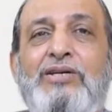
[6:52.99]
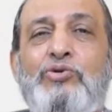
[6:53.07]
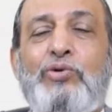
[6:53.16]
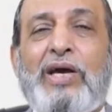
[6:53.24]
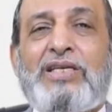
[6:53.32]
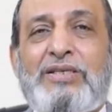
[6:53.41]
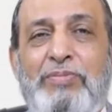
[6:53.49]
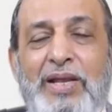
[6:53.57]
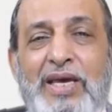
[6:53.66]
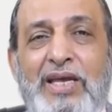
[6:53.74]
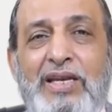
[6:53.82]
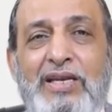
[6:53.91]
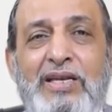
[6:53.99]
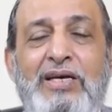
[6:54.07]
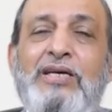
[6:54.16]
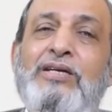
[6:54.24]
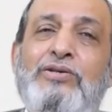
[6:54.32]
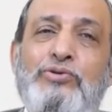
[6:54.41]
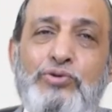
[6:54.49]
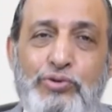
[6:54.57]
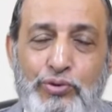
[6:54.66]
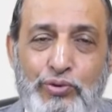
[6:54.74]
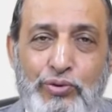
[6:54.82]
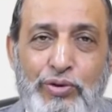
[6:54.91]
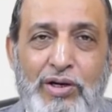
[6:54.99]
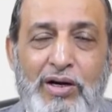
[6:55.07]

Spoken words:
to explain to you